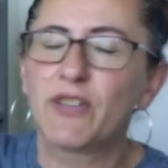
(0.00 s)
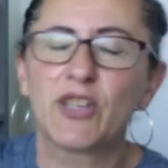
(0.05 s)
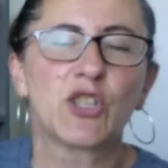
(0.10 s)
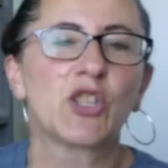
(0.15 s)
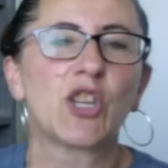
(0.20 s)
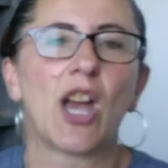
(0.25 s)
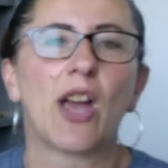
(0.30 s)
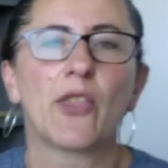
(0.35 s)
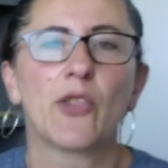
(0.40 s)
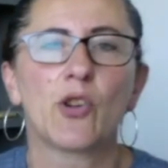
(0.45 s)

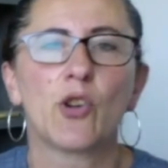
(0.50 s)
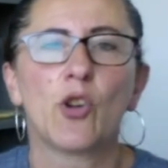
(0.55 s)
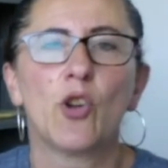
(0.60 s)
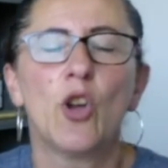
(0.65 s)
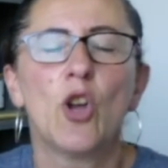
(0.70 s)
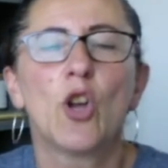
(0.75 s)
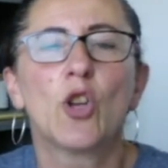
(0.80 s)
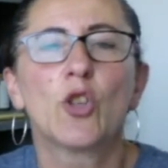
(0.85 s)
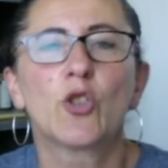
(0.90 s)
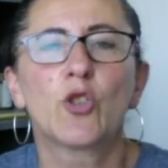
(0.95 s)
each
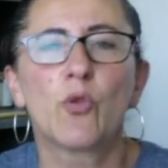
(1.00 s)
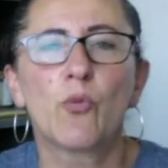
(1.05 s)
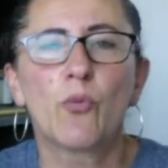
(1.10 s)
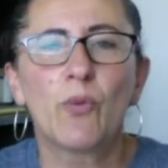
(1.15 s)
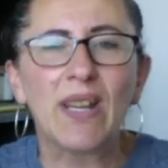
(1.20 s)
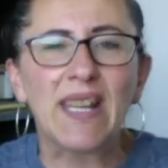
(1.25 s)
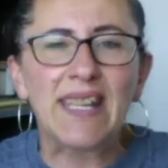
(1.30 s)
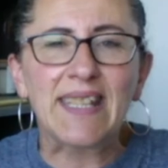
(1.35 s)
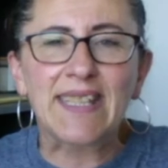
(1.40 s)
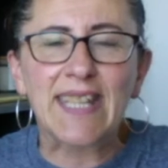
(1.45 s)
other to
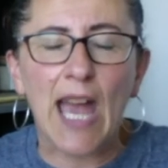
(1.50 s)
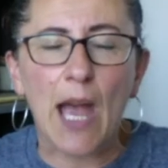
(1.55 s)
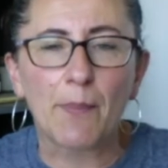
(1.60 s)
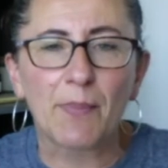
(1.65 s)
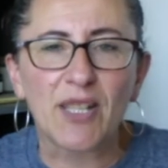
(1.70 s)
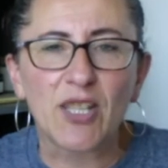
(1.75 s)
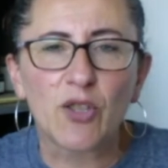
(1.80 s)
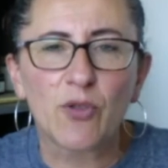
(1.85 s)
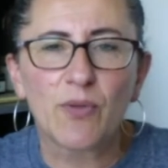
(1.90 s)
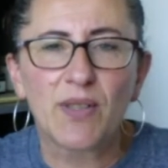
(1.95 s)
really tap
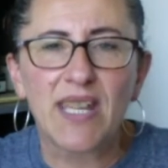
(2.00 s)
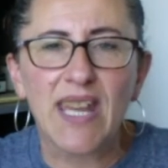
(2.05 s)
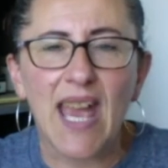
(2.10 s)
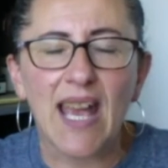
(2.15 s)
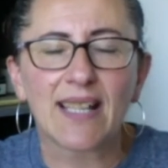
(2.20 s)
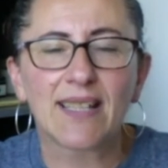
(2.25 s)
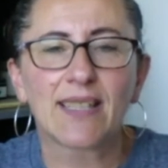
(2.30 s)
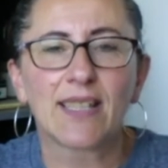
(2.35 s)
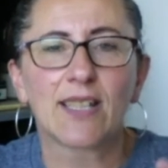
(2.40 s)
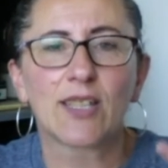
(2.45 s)
into the
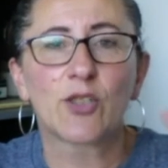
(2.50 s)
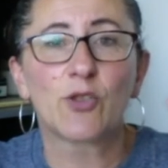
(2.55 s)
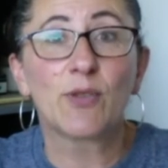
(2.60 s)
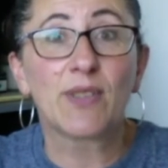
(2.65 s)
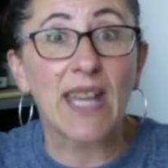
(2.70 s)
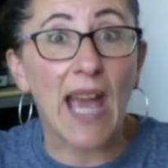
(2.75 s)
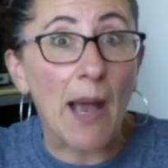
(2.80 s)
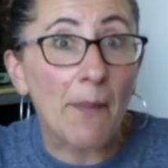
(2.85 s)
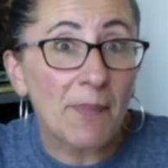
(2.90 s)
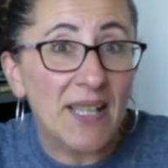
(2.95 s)
essence, to
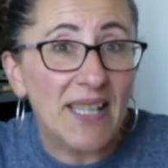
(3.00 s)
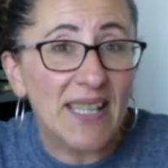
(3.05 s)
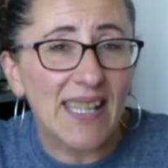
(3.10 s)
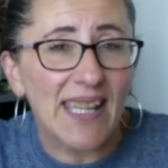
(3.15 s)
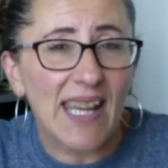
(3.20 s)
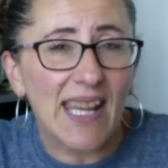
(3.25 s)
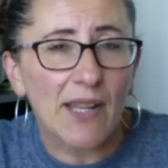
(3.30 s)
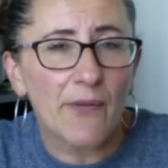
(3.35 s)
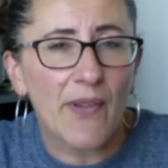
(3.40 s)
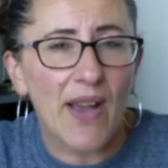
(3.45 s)
tap in the
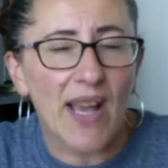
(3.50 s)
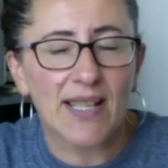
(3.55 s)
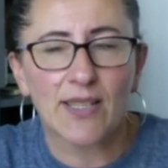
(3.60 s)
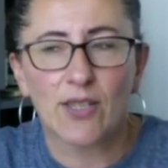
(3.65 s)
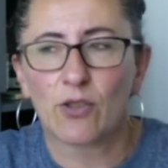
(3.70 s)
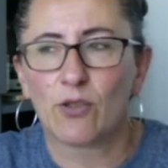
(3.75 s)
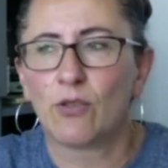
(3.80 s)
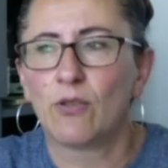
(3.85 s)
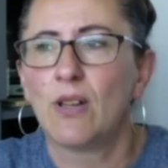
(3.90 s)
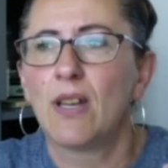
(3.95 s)
8th
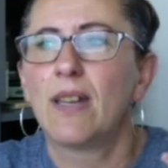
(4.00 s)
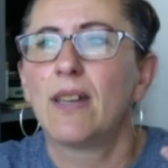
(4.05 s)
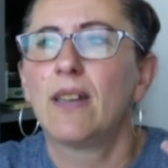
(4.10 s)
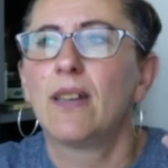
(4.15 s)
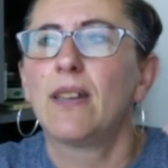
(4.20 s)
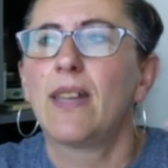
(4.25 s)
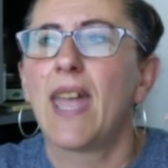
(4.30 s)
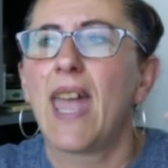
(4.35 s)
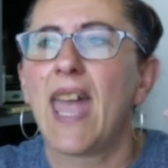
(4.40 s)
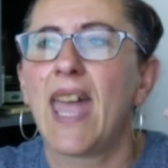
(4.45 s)
vessel,
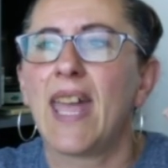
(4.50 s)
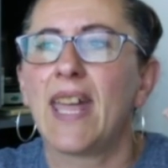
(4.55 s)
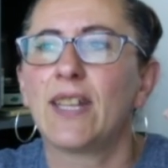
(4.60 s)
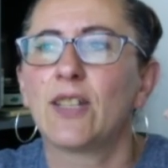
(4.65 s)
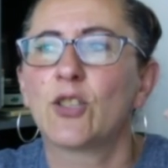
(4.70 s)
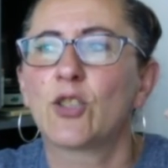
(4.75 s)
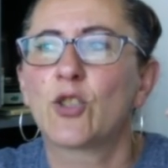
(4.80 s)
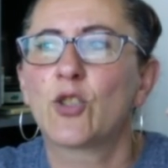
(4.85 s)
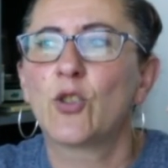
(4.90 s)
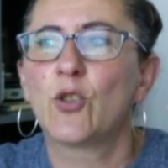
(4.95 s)

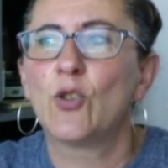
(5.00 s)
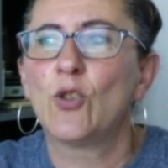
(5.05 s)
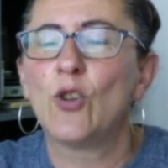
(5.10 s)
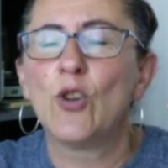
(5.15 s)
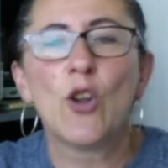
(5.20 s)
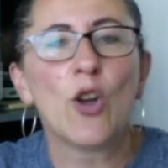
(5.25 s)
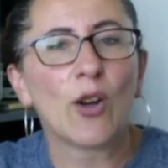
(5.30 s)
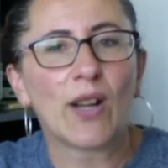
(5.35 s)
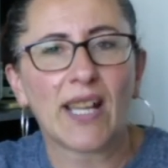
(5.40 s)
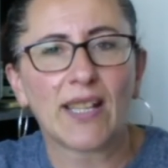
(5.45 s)
and to
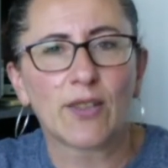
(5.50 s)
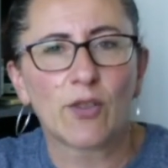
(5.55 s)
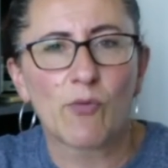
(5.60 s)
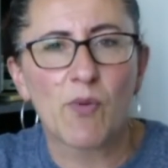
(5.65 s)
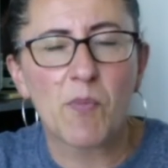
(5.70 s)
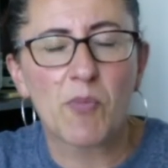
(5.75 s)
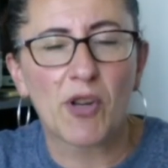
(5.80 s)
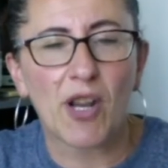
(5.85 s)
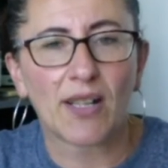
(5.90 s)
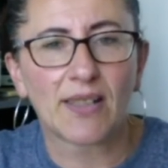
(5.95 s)
look at the
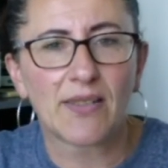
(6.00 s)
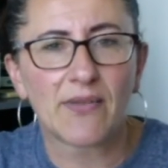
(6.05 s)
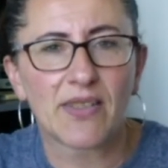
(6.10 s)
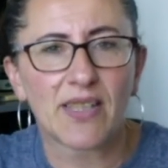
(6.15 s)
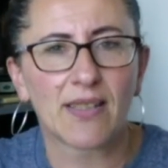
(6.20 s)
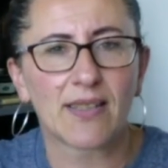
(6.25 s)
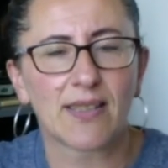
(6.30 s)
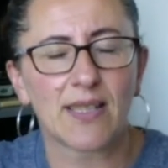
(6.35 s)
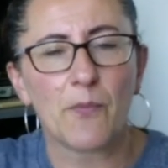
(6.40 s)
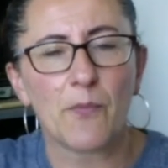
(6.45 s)
reproductive
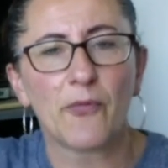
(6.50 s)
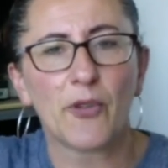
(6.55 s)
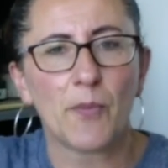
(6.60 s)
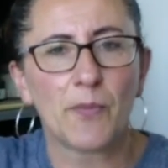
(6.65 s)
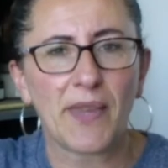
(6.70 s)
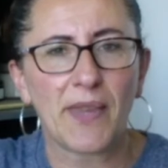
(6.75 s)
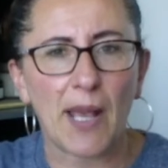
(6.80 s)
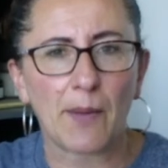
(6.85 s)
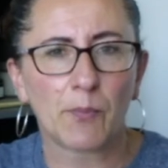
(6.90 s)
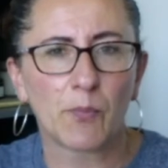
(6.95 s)
system from
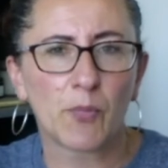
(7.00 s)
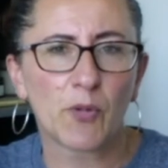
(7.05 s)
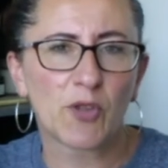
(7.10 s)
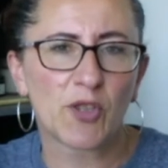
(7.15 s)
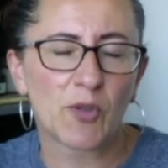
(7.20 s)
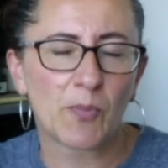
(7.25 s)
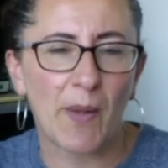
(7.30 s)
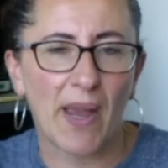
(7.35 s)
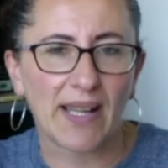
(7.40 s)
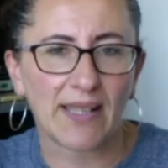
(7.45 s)
that
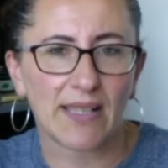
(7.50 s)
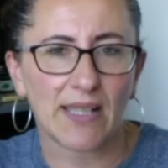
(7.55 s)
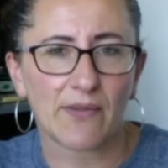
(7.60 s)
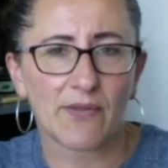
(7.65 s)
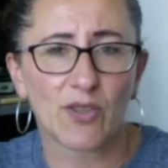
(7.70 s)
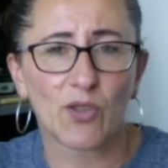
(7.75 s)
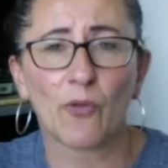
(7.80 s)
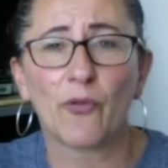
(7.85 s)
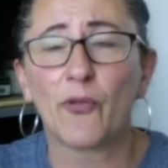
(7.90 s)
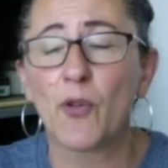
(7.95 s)
perspective.
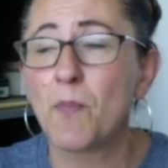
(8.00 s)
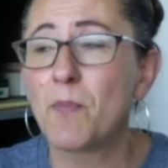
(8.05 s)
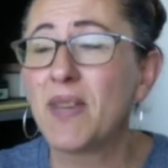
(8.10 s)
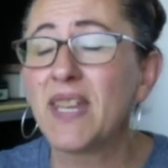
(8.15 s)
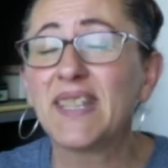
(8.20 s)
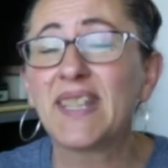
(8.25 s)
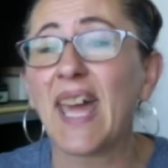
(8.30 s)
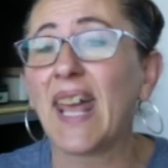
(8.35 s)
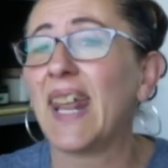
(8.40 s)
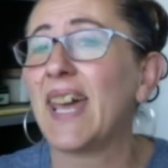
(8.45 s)
So for me,
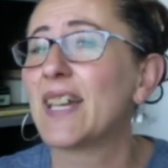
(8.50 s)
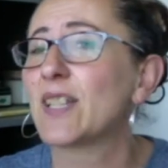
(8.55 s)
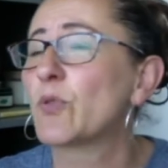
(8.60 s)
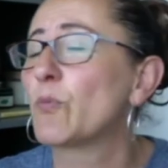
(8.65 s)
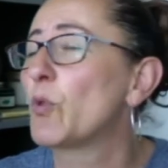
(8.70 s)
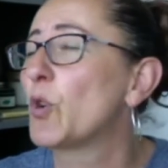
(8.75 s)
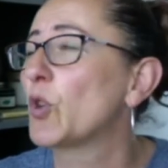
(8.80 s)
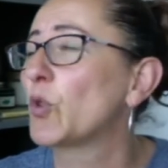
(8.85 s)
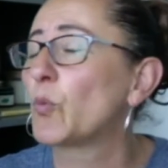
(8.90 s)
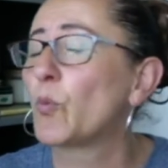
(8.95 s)
that has
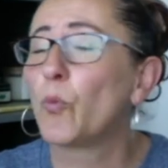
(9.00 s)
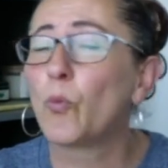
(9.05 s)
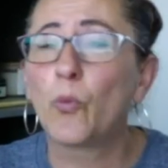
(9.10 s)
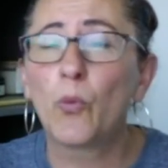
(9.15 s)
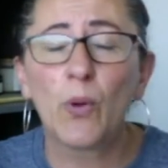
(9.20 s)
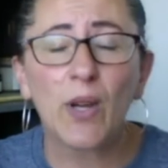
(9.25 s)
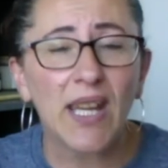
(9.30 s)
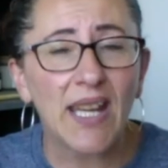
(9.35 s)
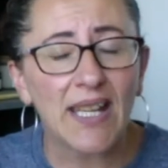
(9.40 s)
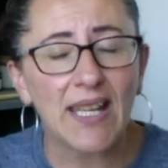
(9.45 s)
worked
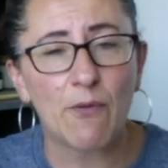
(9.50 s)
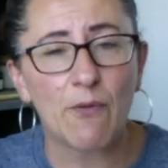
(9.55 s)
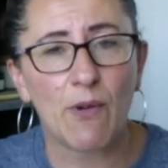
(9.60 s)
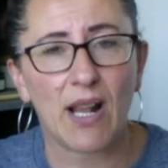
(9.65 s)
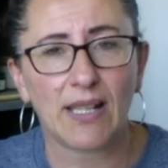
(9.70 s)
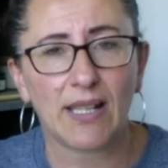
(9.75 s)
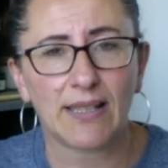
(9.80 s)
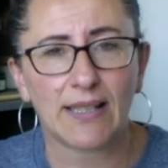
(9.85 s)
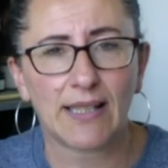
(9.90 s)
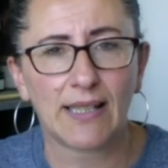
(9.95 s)
really
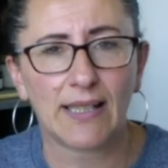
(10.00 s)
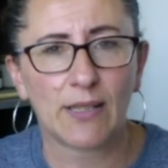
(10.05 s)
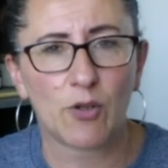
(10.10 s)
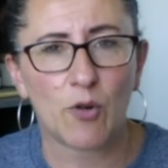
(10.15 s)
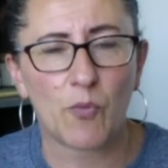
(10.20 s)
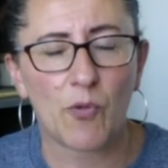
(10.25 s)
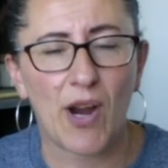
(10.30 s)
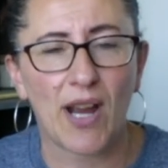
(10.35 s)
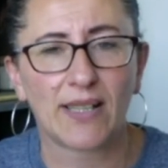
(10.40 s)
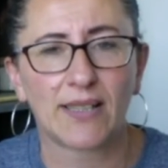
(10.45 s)
well in clinical
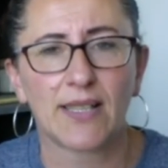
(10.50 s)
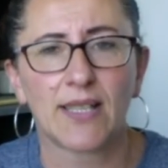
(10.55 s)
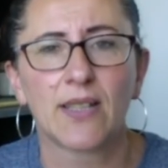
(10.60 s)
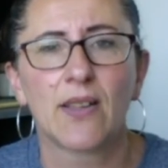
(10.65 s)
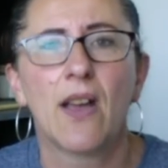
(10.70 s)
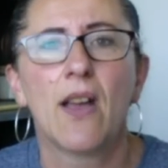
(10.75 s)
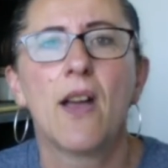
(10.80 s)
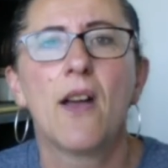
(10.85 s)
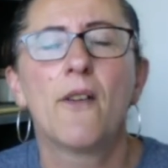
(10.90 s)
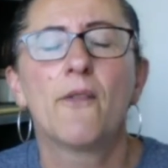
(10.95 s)
practice
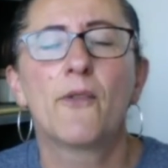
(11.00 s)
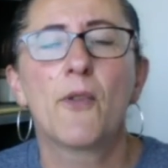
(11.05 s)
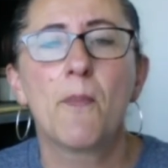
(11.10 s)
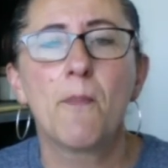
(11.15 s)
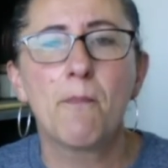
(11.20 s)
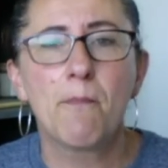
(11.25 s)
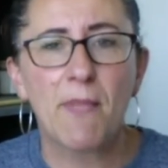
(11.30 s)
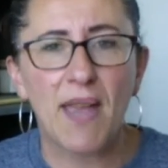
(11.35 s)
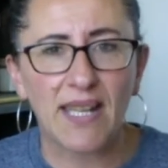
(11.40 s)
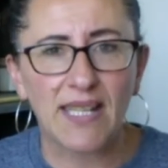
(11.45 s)
for
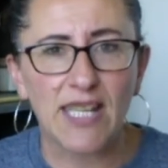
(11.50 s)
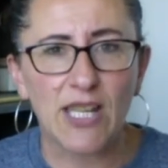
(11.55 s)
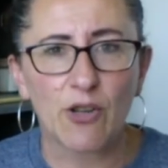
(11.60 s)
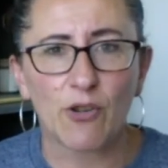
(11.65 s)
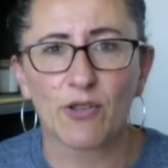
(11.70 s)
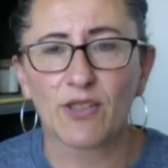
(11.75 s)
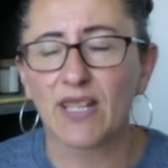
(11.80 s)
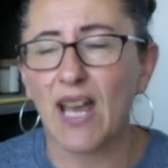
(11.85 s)
many years.